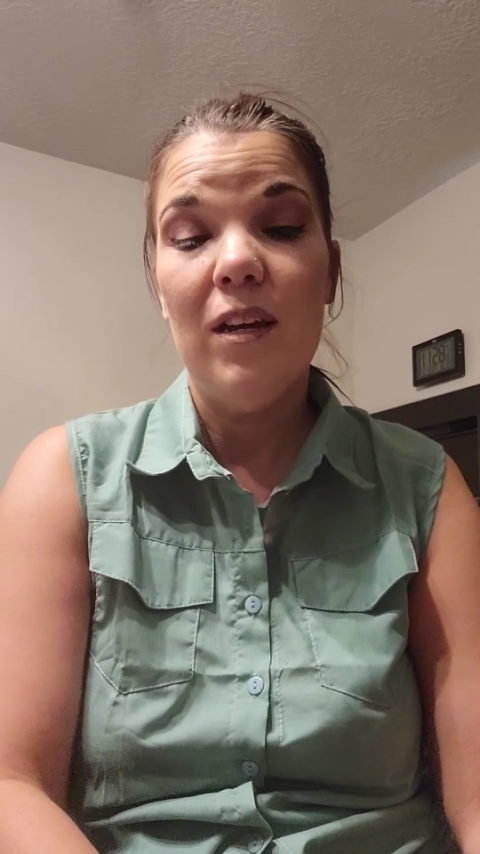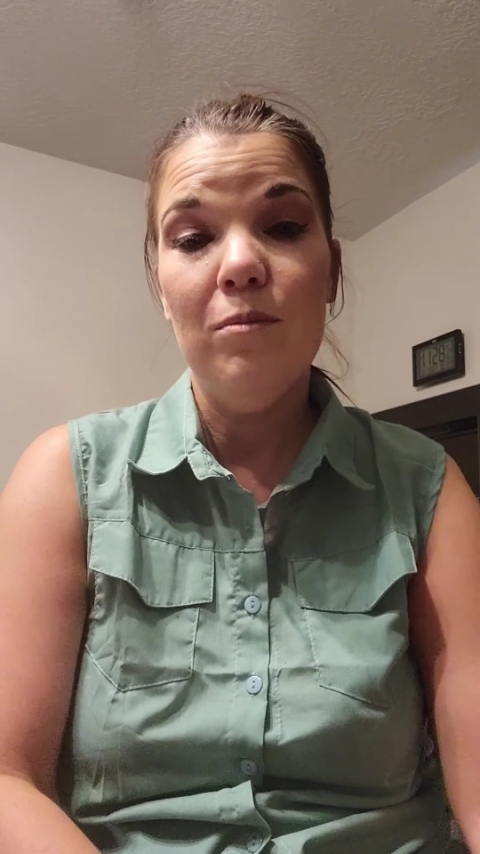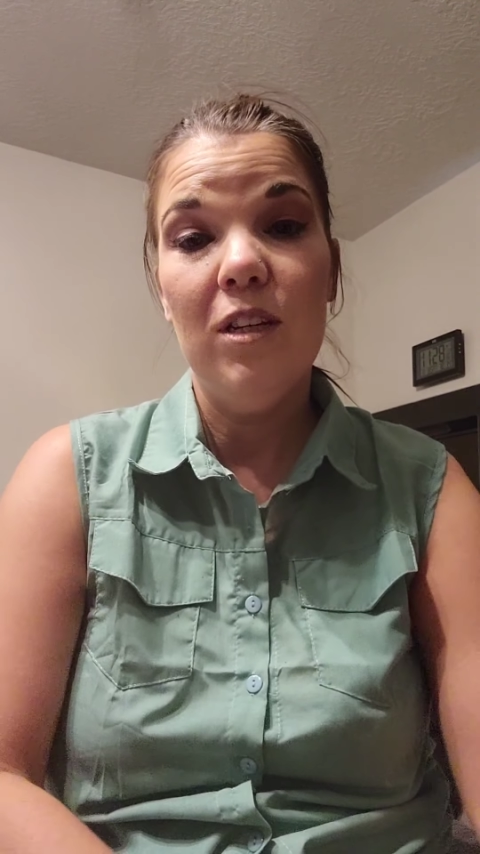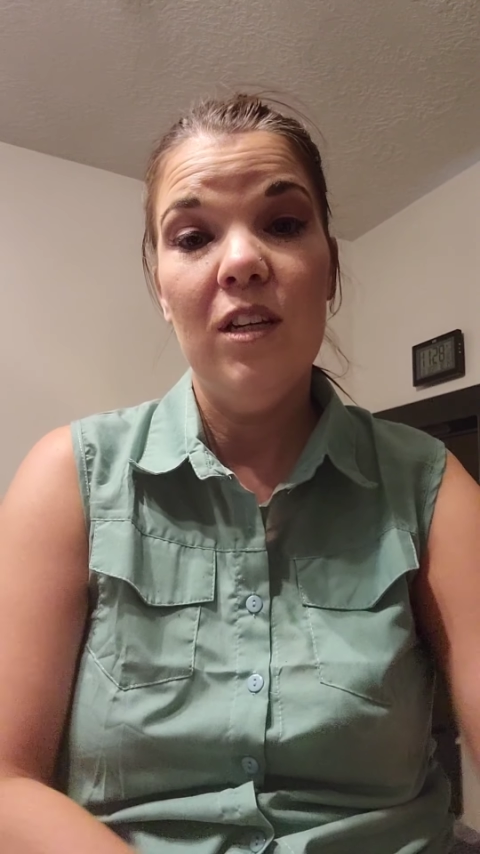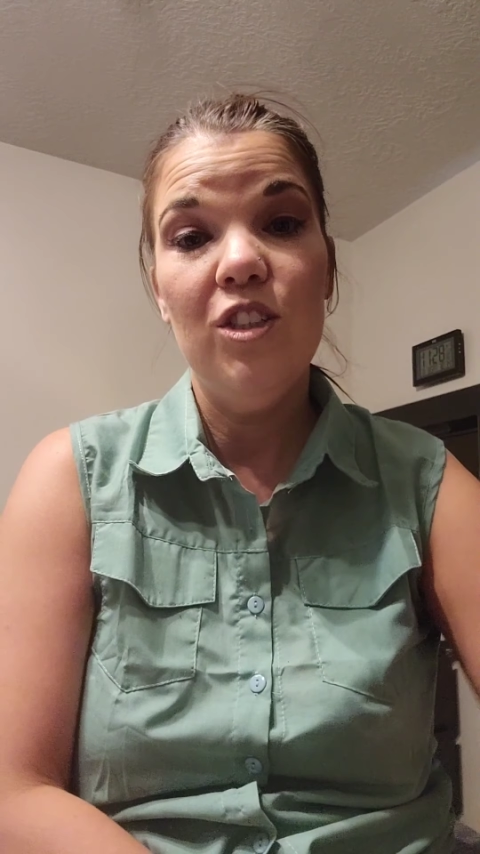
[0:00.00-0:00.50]

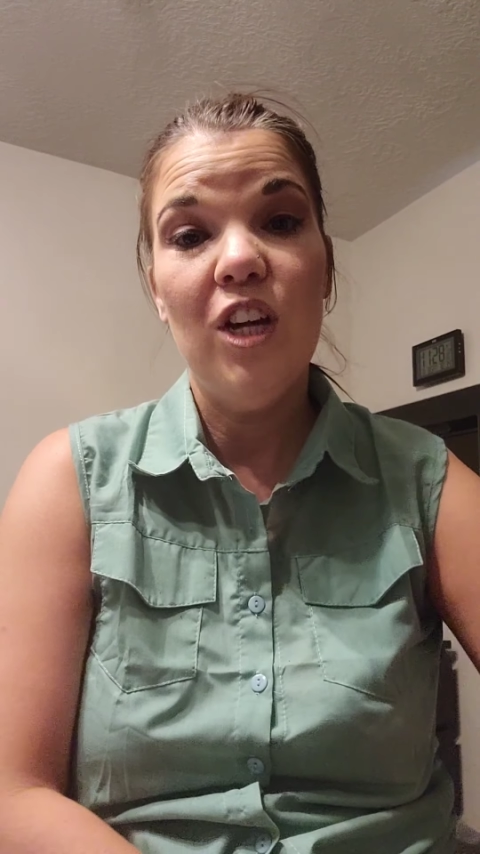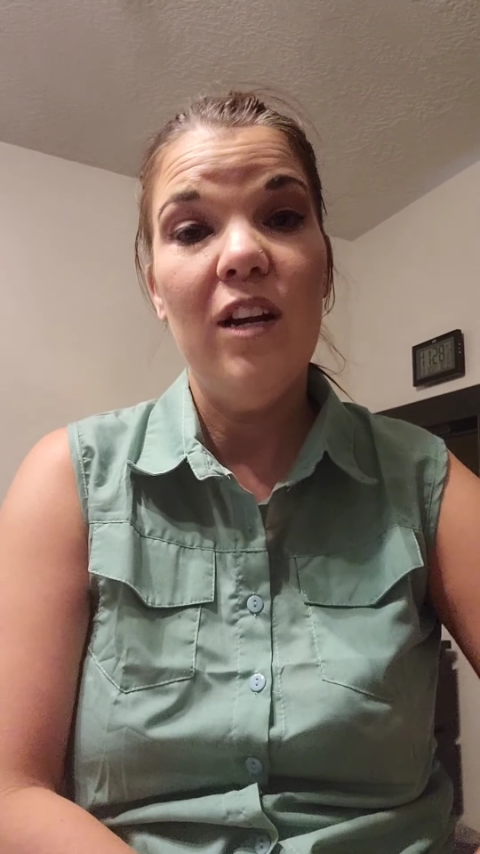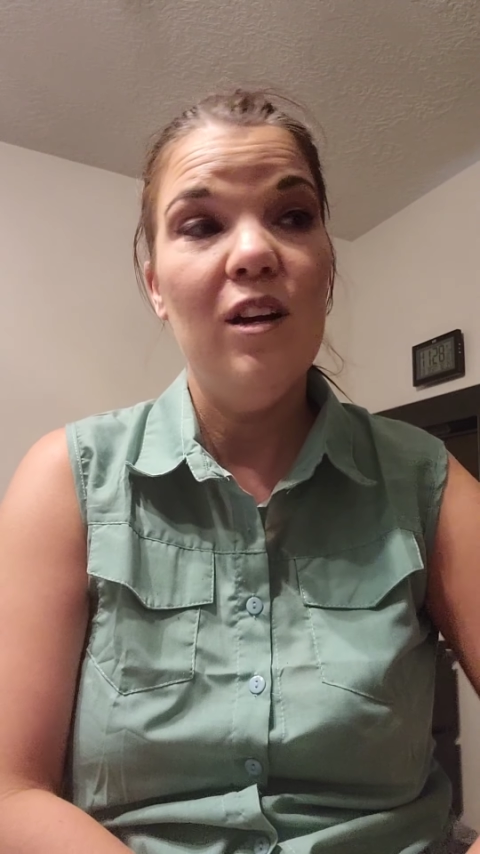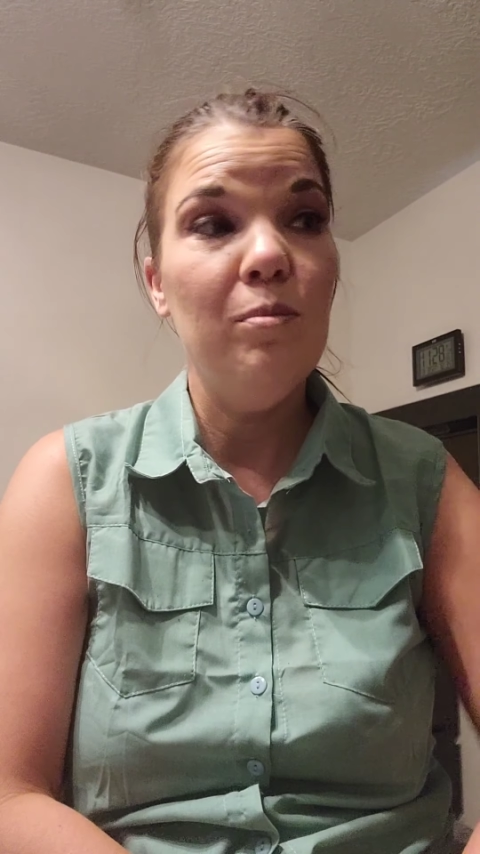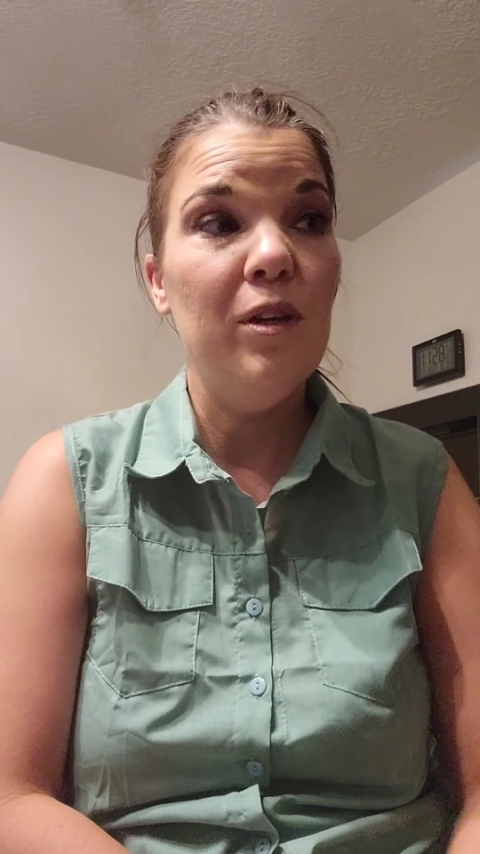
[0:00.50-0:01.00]
I'm going to
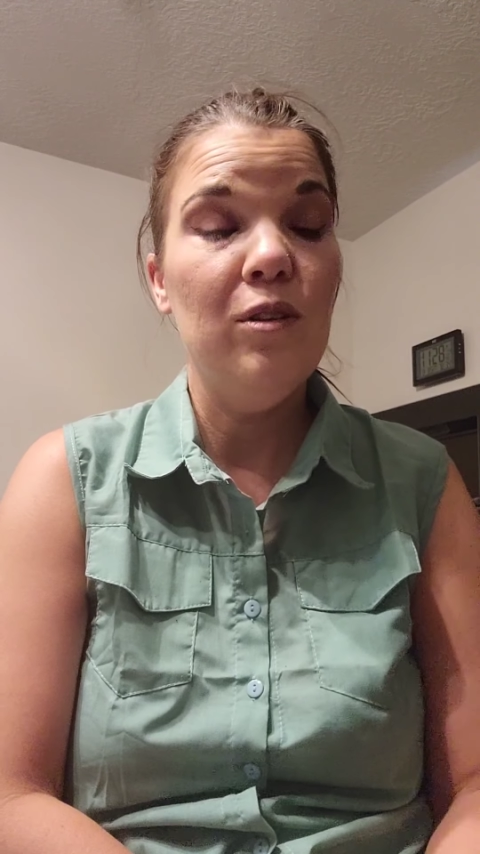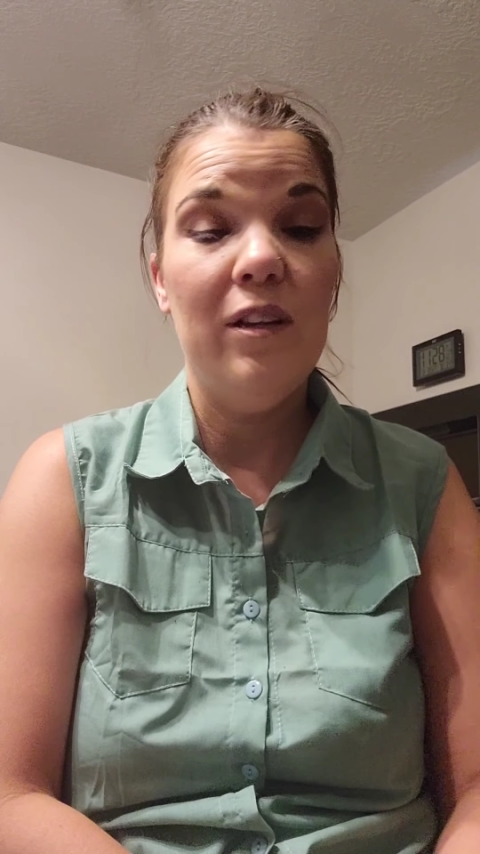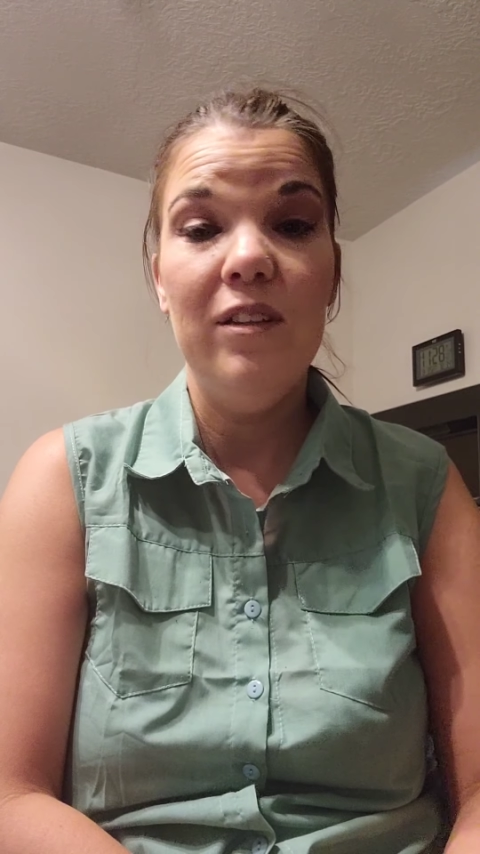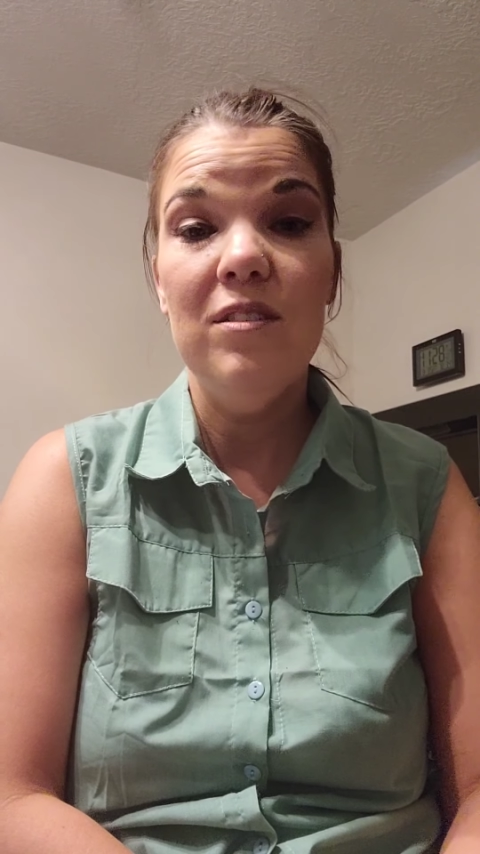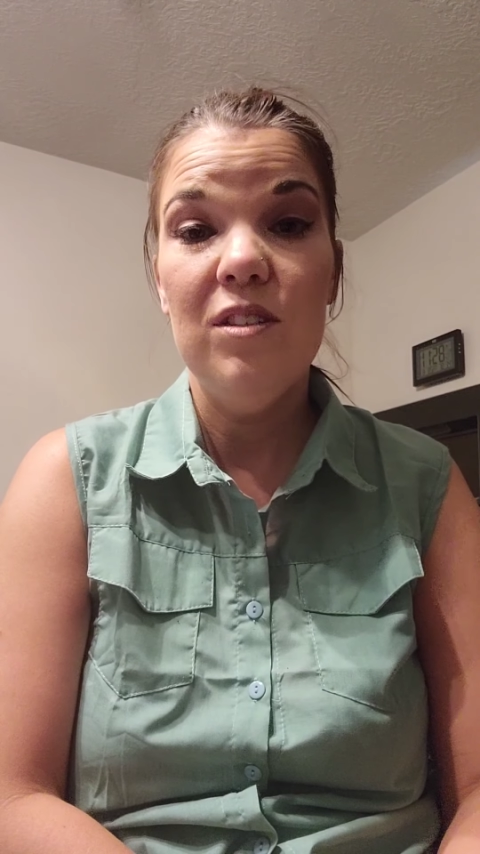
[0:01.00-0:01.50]
try to
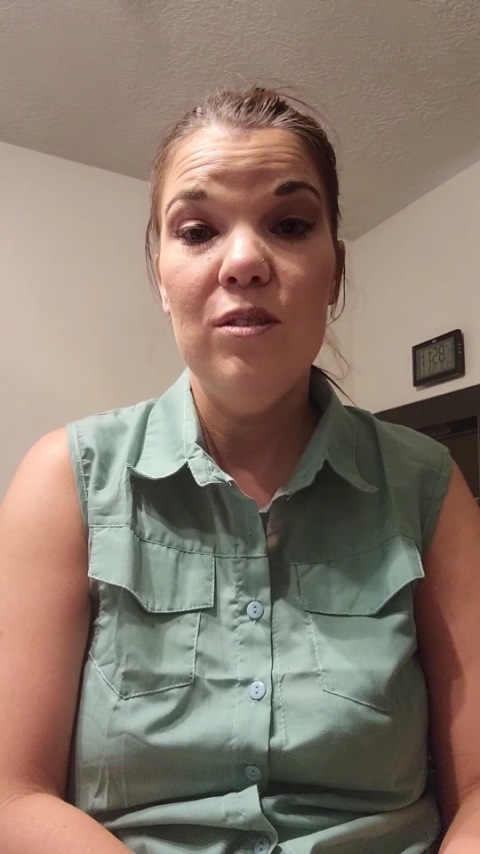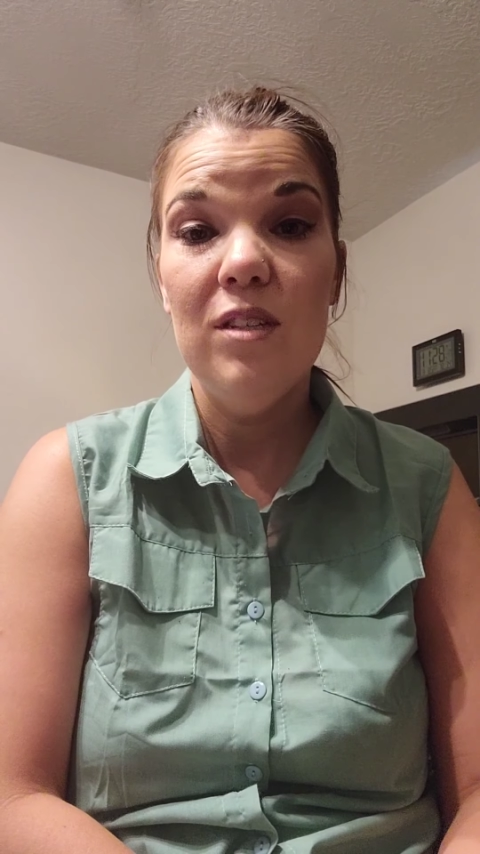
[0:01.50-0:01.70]
upload at least